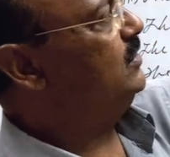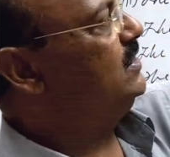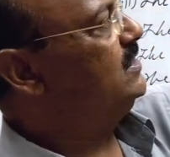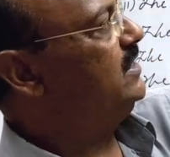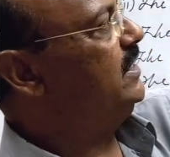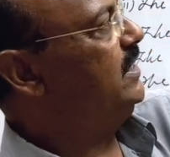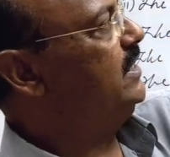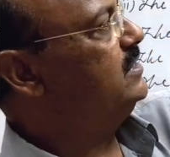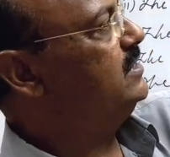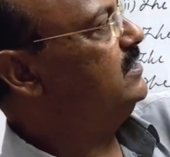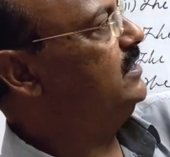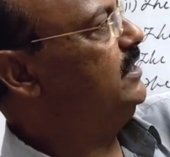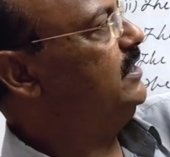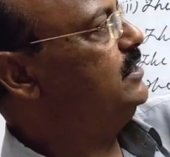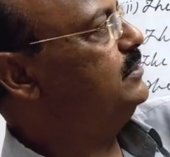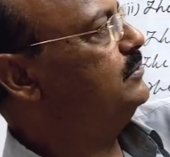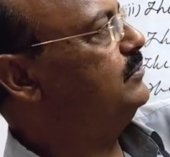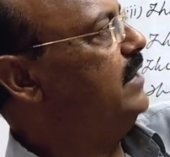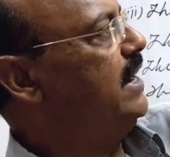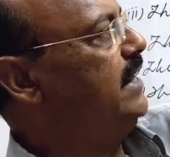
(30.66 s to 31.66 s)
sets
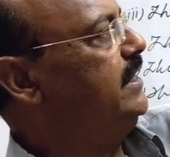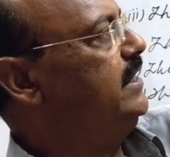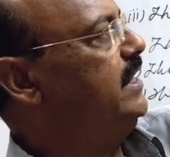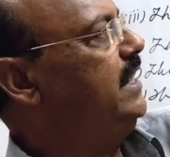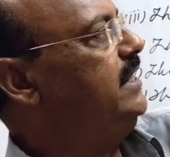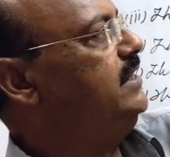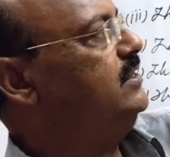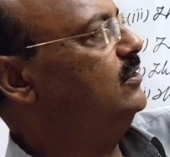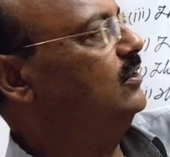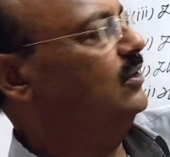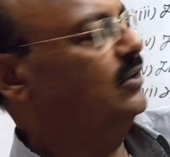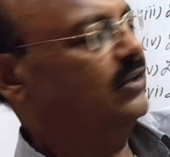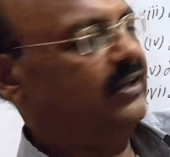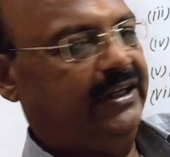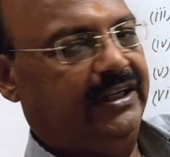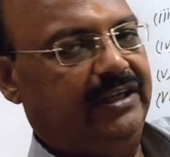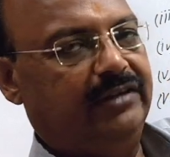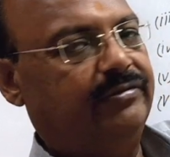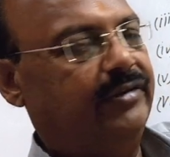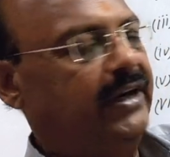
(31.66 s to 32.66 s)
is finite or
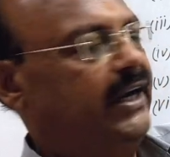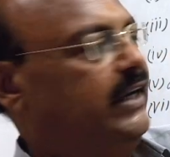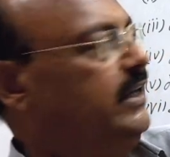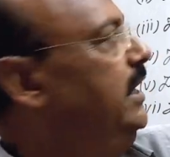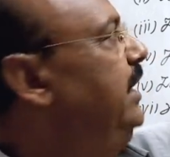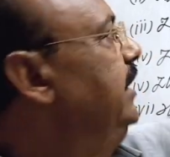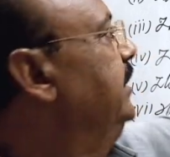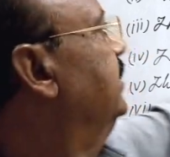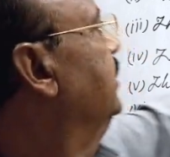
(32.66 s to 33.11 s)
infinite.